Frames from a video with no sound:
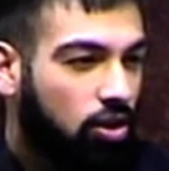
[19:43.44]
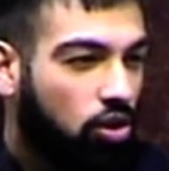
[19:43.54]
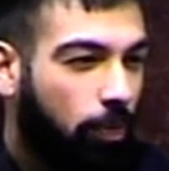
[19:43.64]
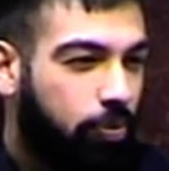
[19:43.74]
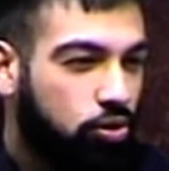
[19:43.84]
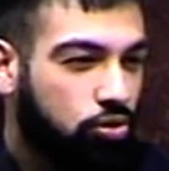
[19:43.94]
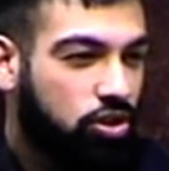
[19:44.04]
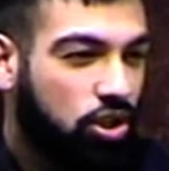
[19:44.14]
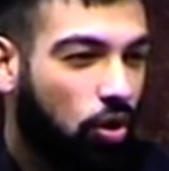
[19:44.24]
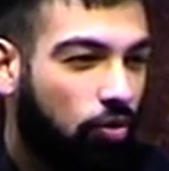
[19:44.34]
The
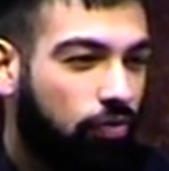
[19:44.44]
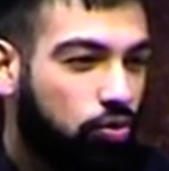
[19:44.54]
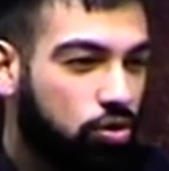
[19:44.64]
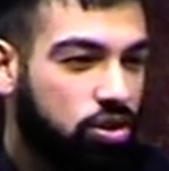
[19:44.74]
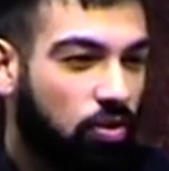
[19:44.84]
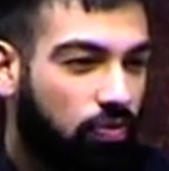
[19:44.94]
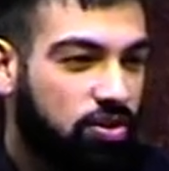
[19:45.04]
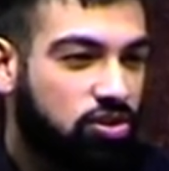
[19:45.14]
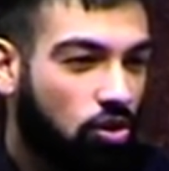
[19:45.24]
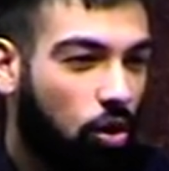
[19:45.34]
beauty of Yusuf
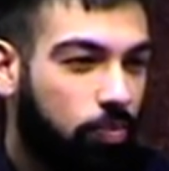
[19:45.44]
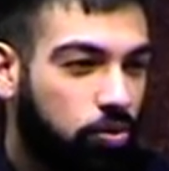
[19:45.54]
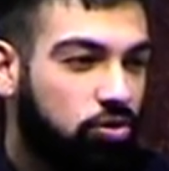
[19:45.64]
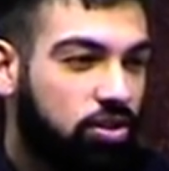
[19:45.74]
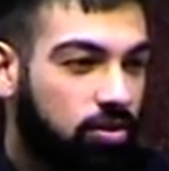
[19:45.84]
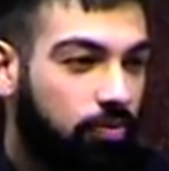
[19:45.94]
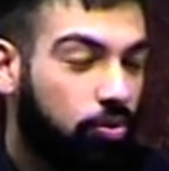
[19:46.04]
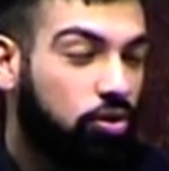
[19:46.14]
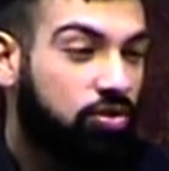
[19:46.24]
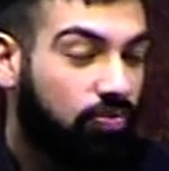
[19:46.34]
is so
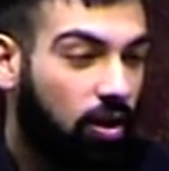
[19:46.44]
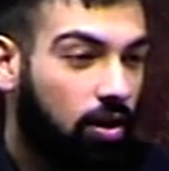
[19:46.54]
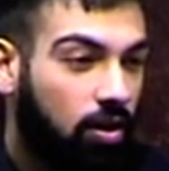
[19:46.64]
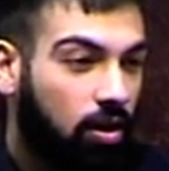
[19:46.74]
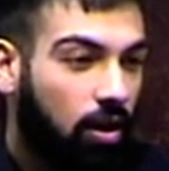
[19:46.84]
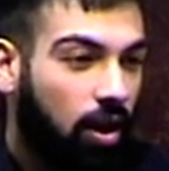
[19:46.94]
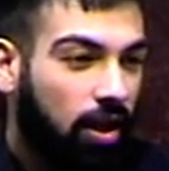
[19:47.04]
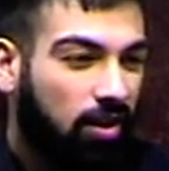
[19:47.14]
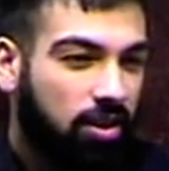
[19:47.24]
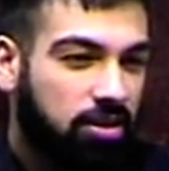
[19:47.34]
beautiful.
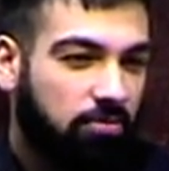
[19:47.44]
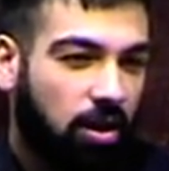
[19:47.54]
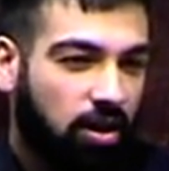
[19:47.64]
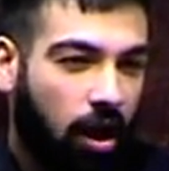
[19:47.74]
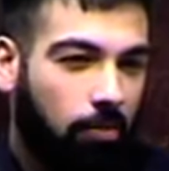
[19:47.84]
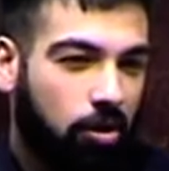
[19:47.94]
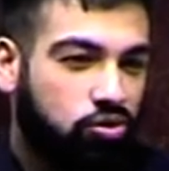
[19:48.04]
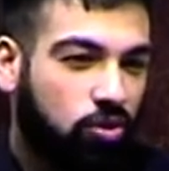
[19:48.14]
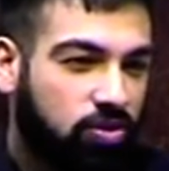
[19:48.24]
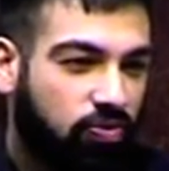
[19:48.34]
That doesn't matter how
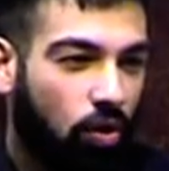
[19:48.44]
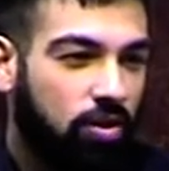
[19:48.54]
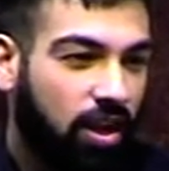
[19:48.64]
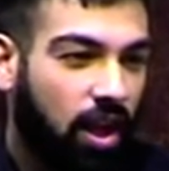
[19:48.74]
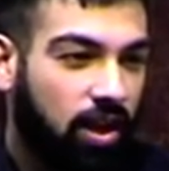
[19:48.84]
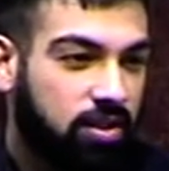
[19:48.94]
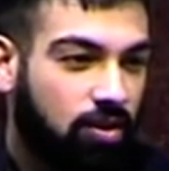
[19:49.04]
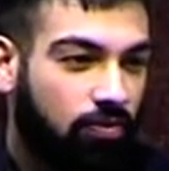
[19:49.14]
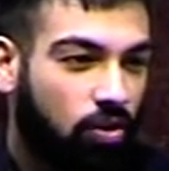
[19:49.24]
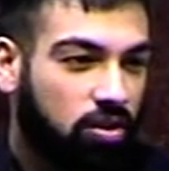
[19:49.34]
much you exfoliate
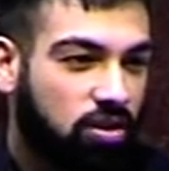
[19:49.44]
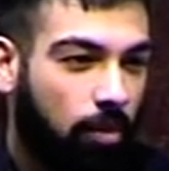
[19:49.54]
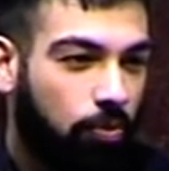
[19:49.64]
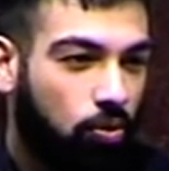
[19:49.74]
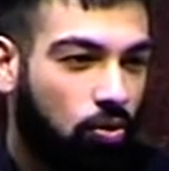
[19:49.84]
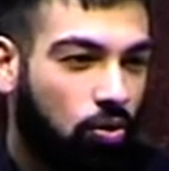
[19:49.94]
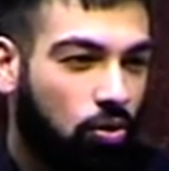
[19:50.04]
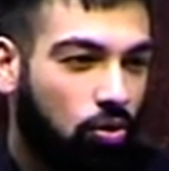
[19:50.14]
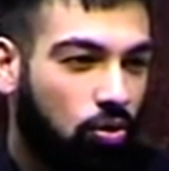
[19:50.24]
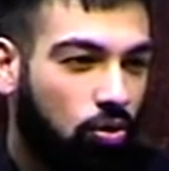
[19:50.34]
and, for
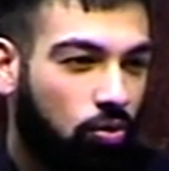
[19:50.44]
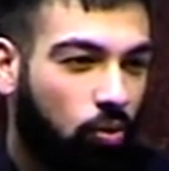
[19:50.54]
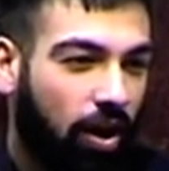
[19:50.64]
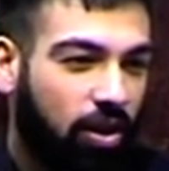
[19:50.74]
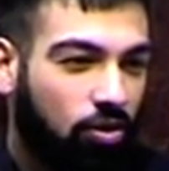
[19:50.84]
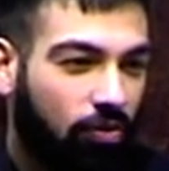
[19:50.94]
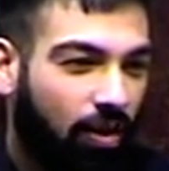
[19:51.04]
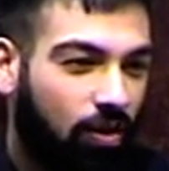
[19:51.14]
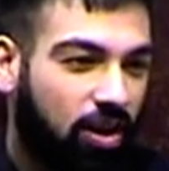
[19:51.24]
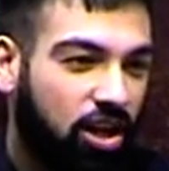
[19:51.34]
example, wear your
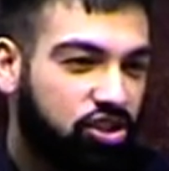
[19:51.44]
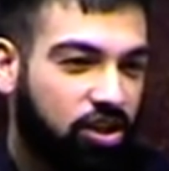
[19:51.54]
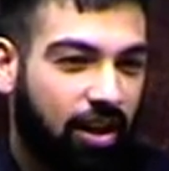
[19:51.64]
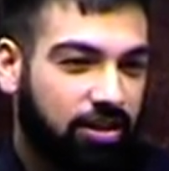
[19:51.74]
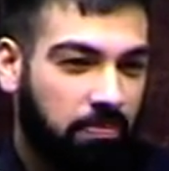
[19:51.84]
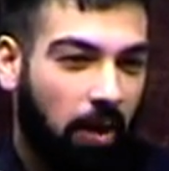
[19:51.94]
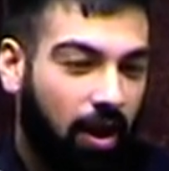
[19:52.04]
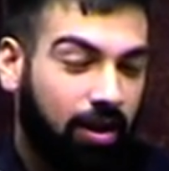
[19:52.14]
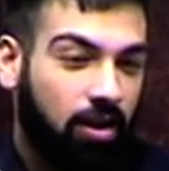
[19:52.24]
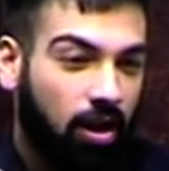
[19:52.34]
foundation as
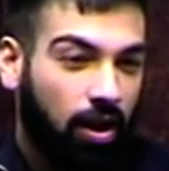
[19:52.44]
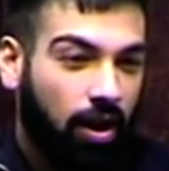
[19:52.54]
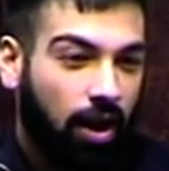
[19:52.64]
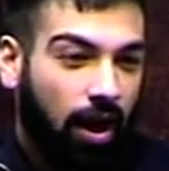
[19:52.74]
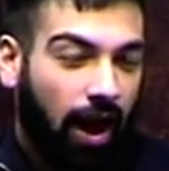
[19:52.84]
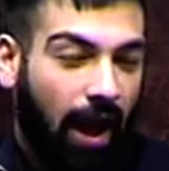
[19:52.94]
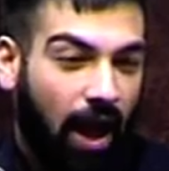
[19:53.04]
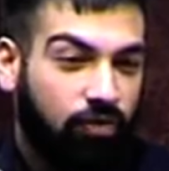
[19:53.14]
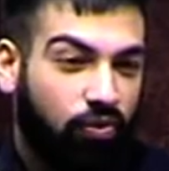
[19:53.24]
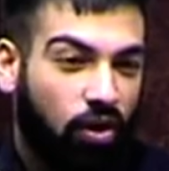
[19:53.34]
men.
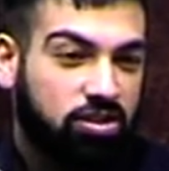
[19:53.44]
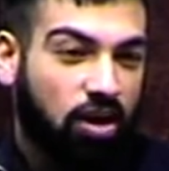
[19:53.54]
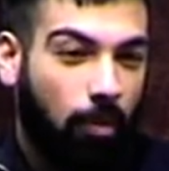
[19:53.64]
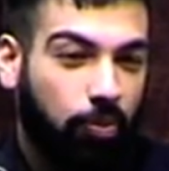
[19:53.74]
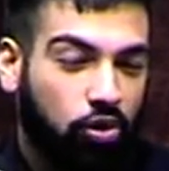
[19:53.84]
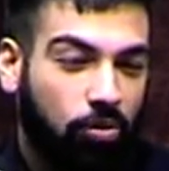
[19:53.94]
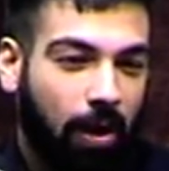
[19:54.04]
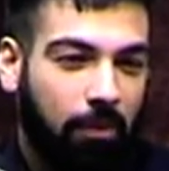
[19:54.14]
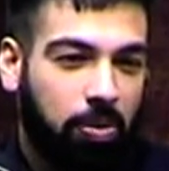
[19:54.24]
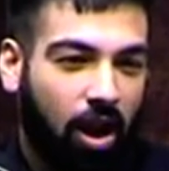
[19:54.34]
And for example, you
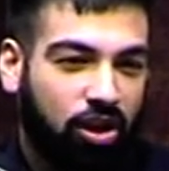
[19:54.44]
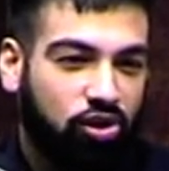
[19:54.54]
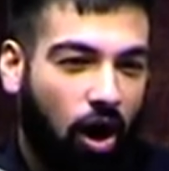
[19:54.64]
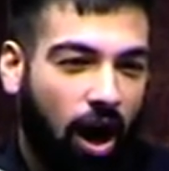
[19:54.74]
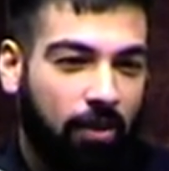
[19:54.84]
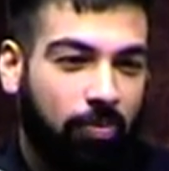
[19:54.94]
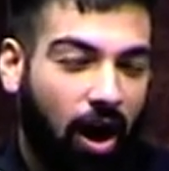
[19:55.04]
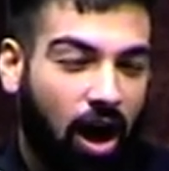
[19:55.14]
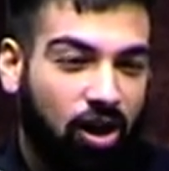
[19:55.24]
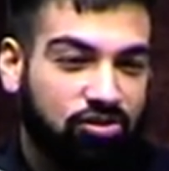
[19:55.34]
may pluck your
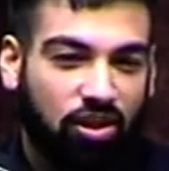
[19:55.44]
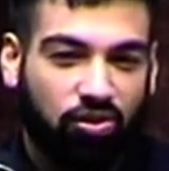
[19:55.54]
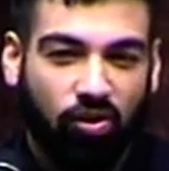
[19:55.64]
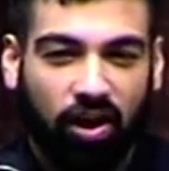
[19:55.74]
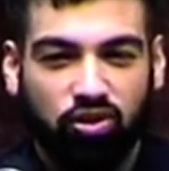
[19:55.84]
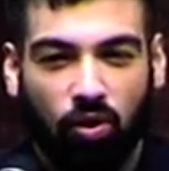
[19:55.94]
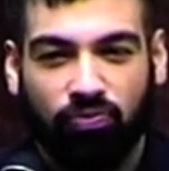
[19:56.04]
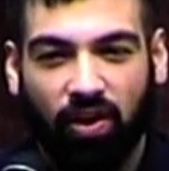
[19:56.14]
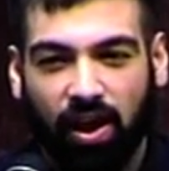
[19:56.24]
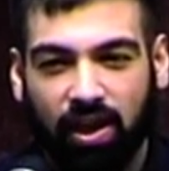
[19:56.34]
eyebrows and thread your
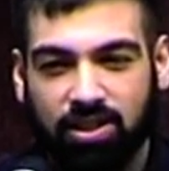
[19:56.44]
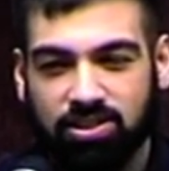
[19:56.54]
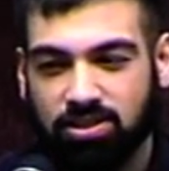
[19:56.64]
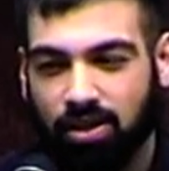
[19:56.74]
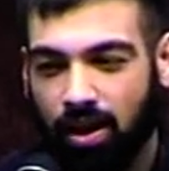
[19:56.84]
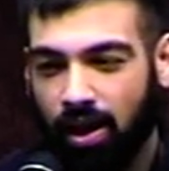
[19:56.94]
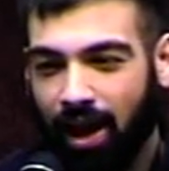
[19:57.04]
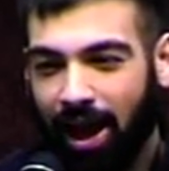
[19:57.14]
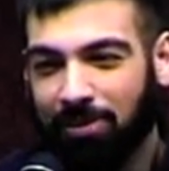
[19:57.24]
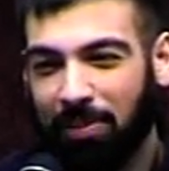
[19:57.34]
face
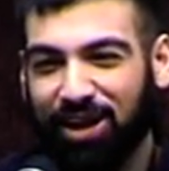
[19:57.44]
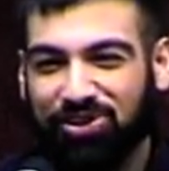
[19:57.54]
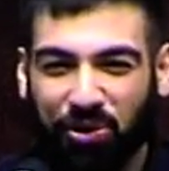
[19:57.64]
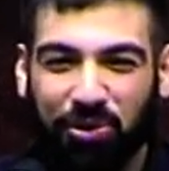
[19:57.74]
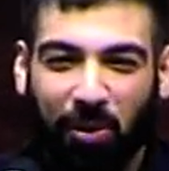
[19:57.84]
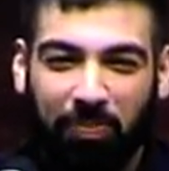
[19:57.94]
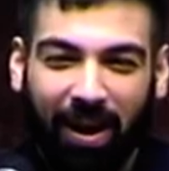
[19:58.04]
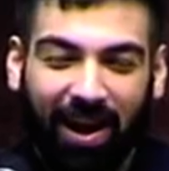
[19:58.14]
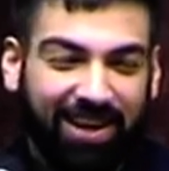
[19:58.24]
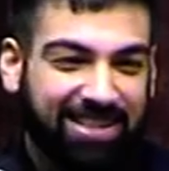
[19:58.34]
and make sure your
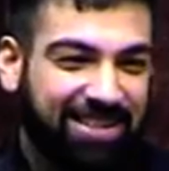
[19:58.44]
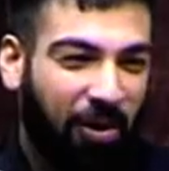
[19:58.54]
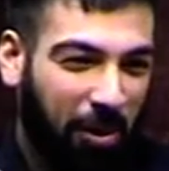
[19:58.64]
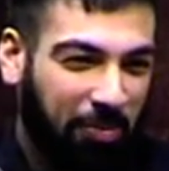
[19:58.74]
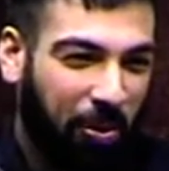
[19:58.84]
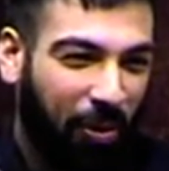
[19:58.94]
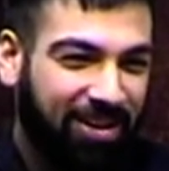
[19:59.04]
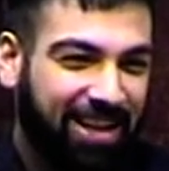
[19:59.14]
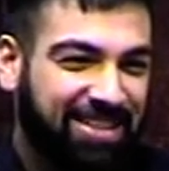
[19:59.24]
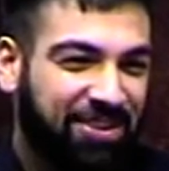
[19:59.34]
bed is on
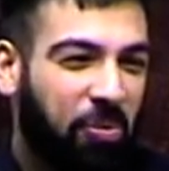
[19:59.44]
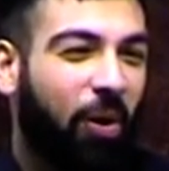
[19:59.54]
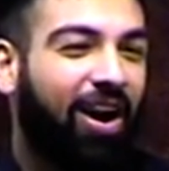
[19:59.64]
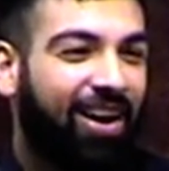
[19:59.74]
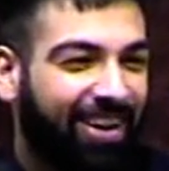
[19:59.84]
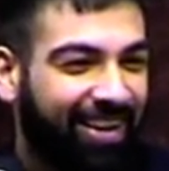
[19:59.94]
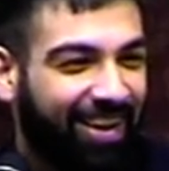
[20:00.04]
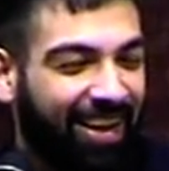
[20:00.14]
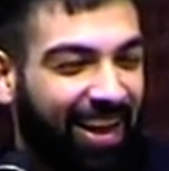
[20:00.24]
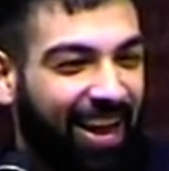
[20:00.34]
point, as it were.
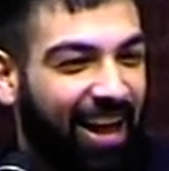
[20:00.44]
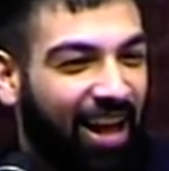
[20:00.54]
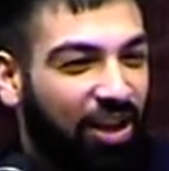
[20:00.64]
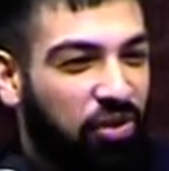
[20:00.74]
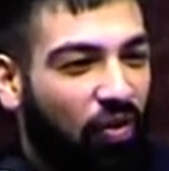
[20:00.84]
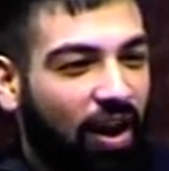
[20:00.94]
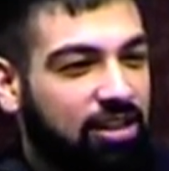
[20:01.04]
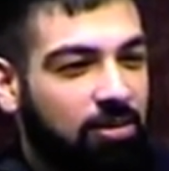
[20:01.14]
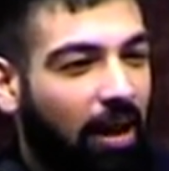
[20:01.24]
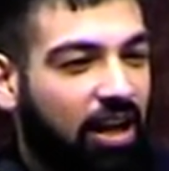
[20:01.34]
You find it
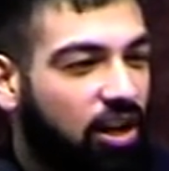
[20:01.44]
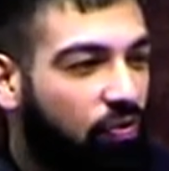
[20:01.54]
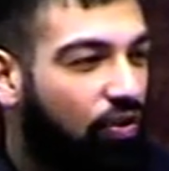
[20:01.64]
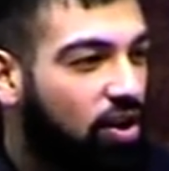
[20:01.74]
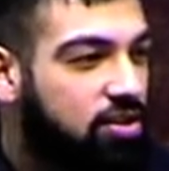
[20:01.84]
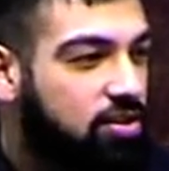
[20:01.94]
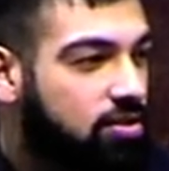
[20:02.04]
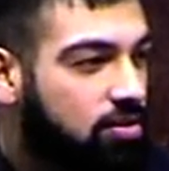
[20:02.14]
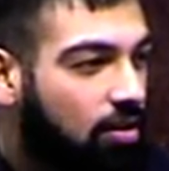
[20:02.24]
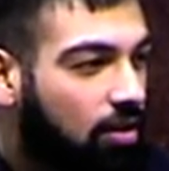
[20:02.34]
doesn't make a difference,